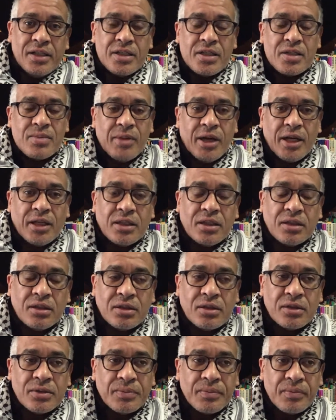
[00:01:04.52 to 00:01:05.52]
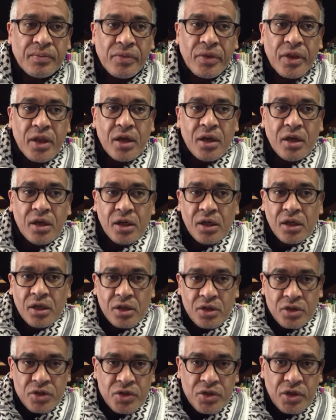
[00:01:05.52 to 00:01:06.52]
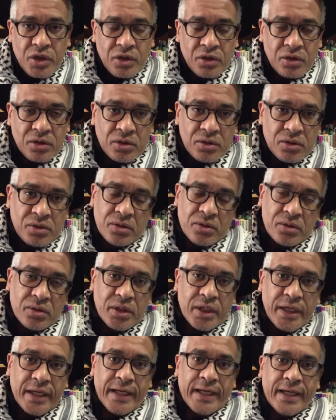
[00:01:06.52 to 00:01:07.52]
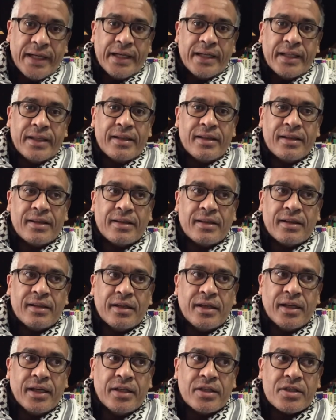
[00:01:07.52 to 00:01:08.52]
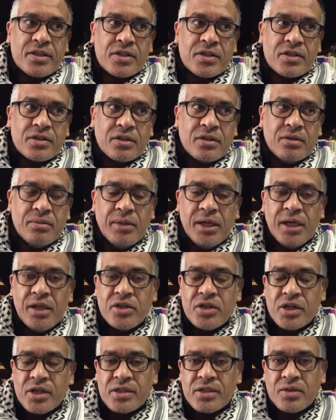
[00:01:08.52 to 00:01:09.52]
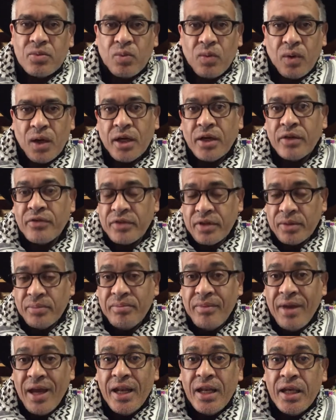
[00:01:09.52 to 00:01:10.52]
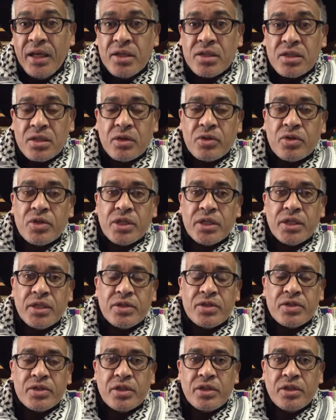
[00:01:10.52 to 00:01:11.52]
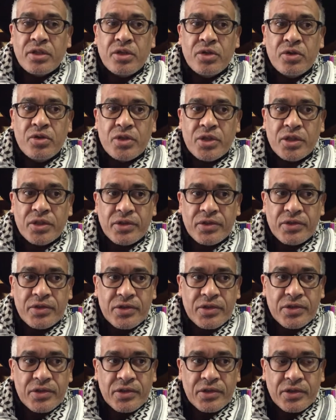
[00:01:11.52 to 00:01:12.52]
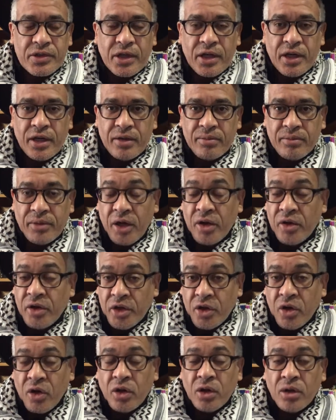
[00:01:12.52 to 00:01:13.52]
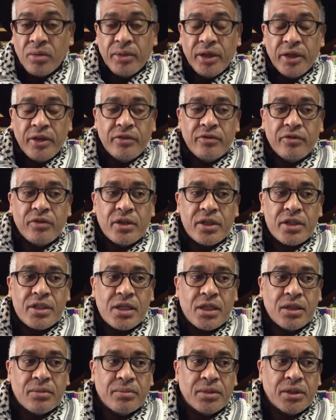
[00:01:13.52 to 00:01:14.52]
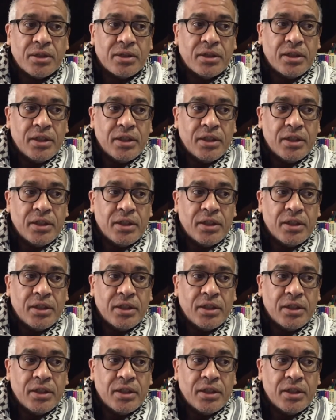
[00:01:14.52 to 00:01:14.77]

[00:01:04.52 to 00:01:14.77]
dismantled. So it's, to me, just one of the many social institutions, our economy, for example,